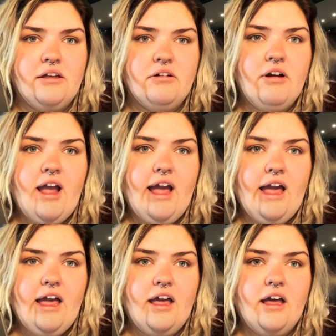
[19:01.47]

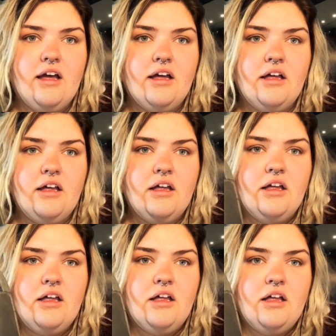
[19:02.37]
gray,
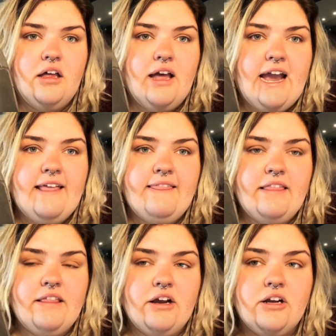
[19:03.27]
and then
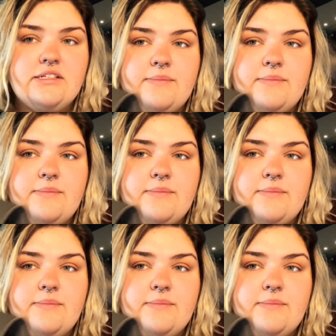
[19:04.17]
there are some